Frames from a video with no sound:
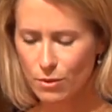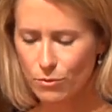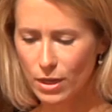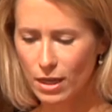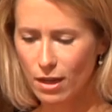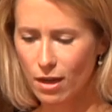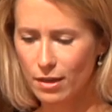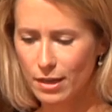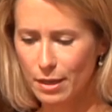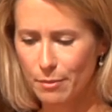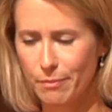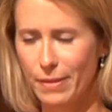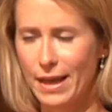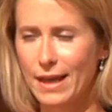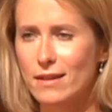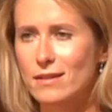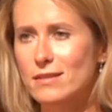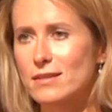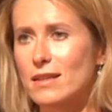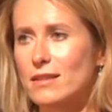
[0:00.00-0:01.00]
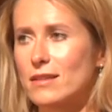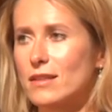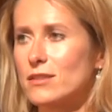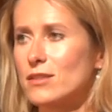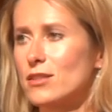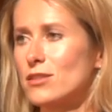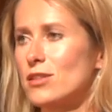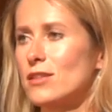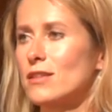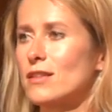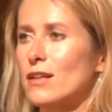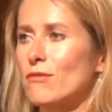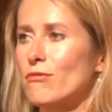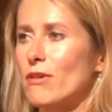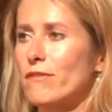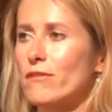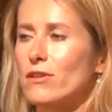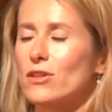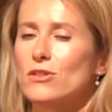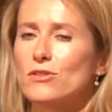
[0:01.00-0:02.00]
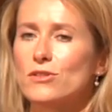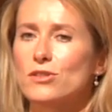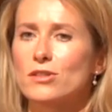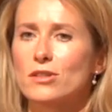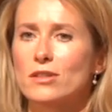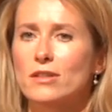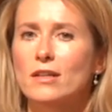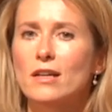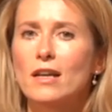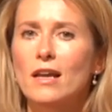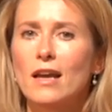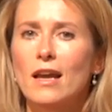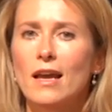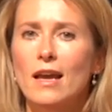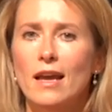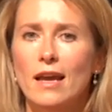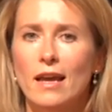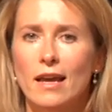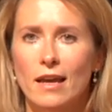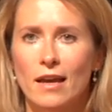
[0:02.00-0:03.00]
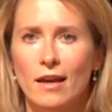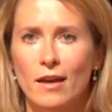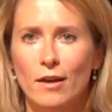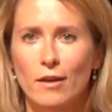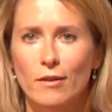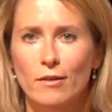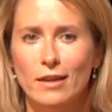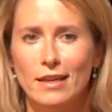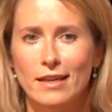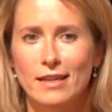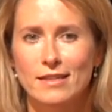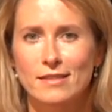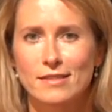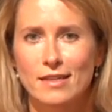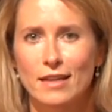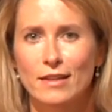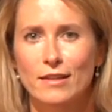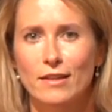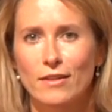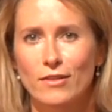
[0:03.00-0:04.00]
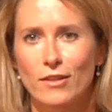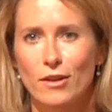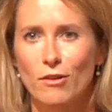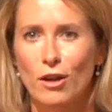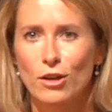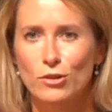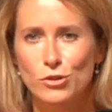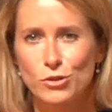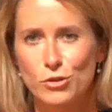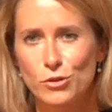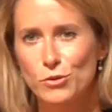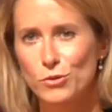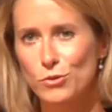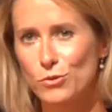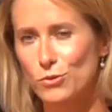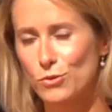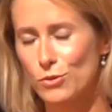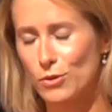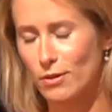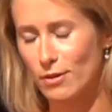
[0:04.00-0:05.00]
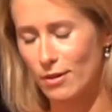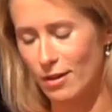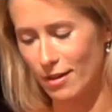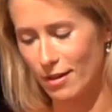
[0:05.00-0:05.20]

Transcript: regarding banks and the digital revolution is that there are two